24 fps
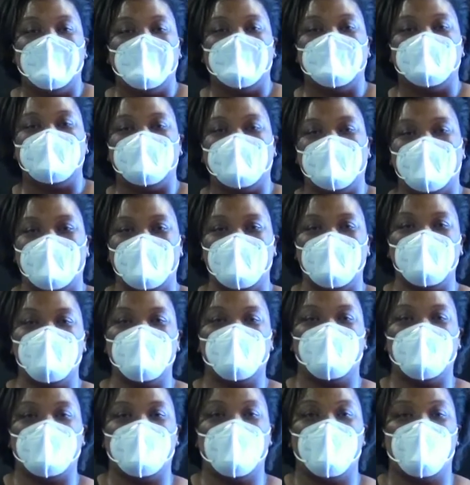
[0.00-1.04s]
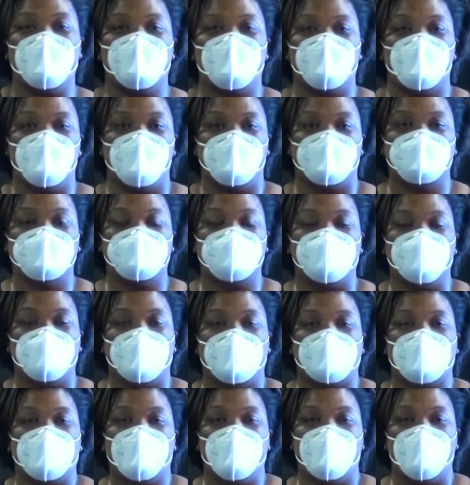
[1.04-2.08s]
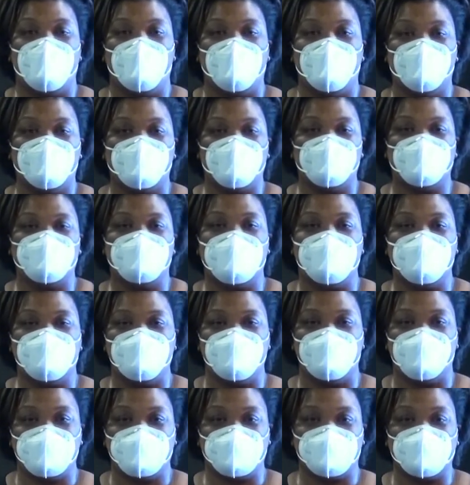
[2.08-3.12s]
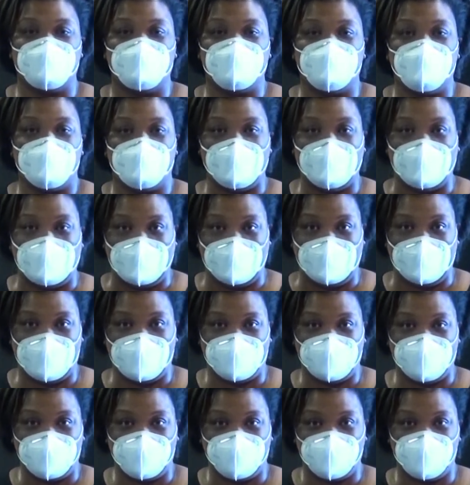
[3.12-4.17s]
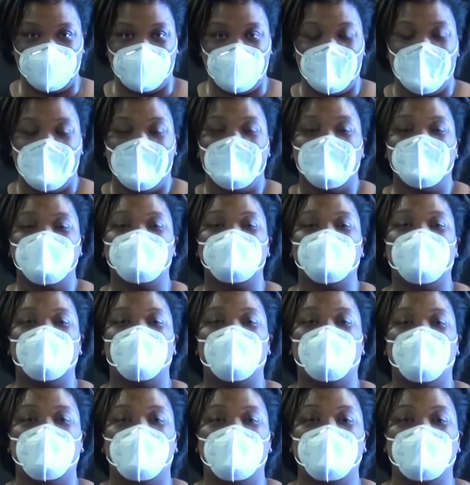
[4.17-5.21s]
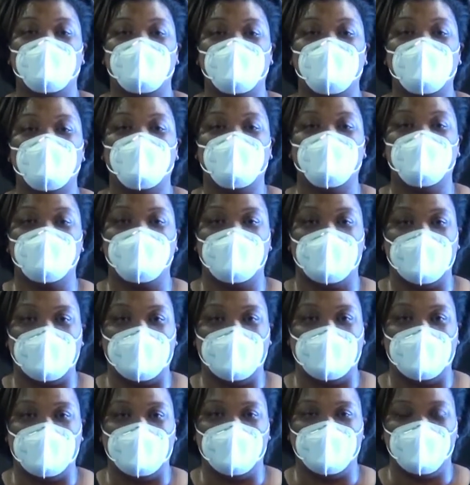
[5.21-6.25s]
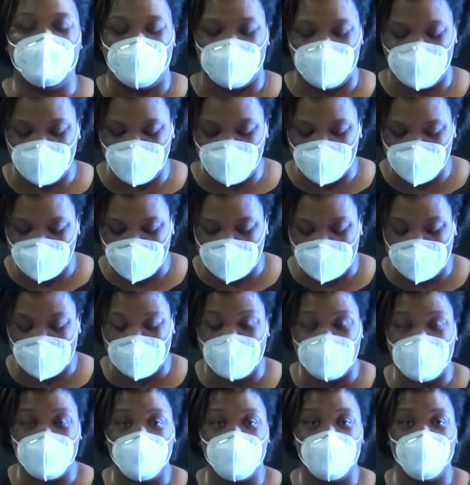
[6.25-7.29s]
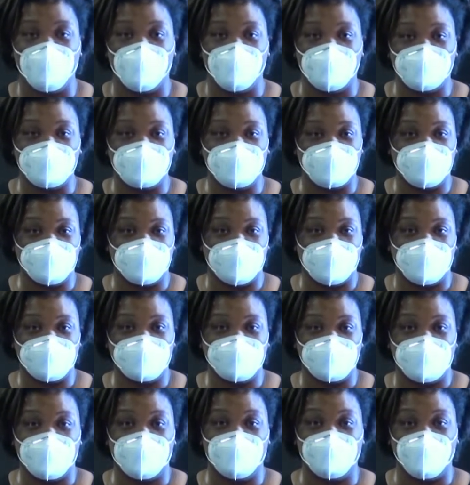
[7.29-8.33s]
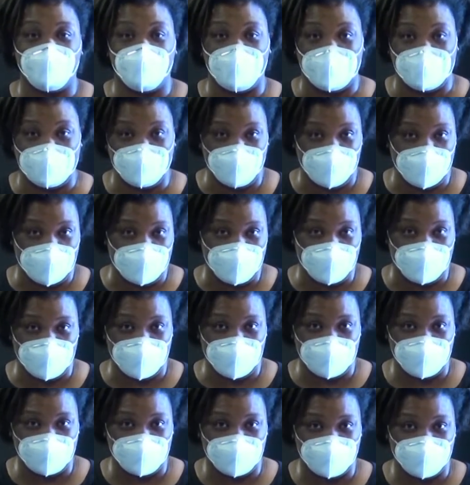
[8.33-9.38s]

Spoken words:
Now we are going to make our own invisible ink. So what you will need 1 sheet of white paper.